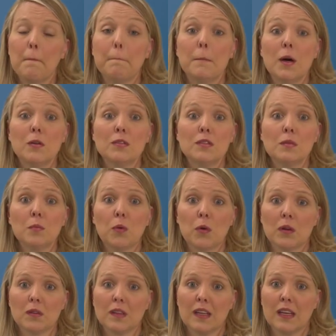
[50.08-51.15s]
Most
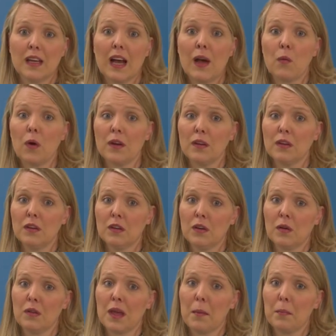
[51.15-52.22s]
importantly, I want you to
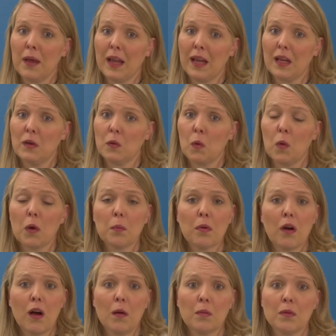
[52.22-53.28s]
know that pain or
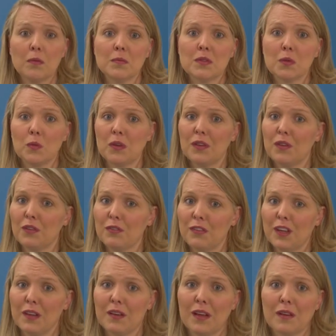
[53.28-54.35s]
problems with your
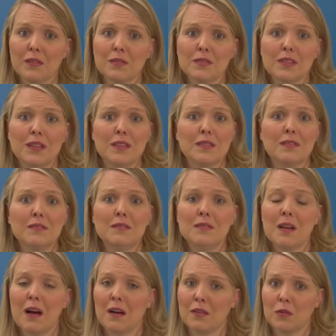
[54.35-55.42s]
feet and ankles is
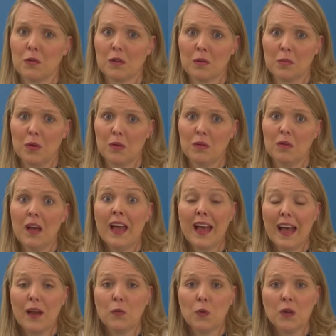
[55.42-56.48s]
not normal,
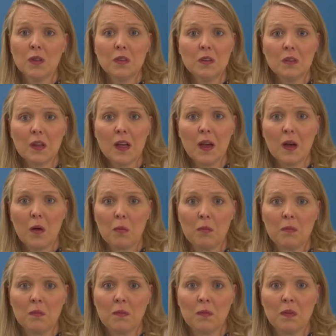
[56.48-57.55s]
and we're here to help.
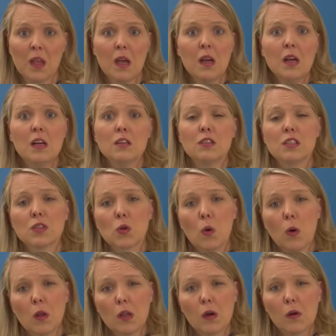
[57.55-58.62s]
Just
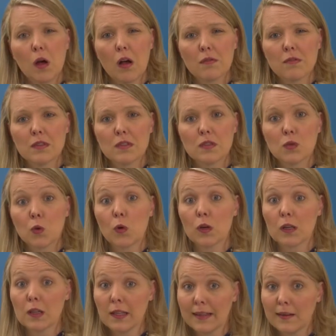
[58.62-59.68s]
call our office or
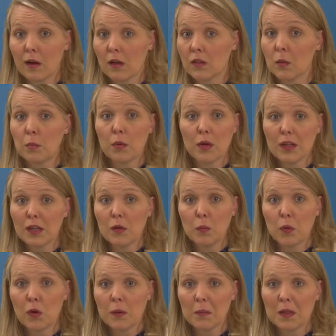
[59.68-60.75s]
click on the book an
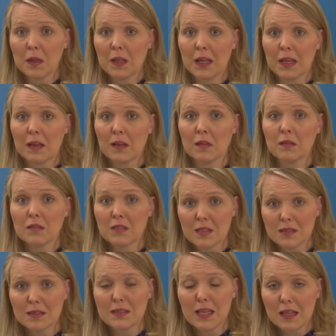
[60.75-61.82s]
appointment link to
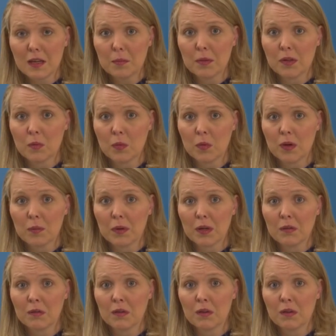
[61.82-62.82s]
set up an appointment.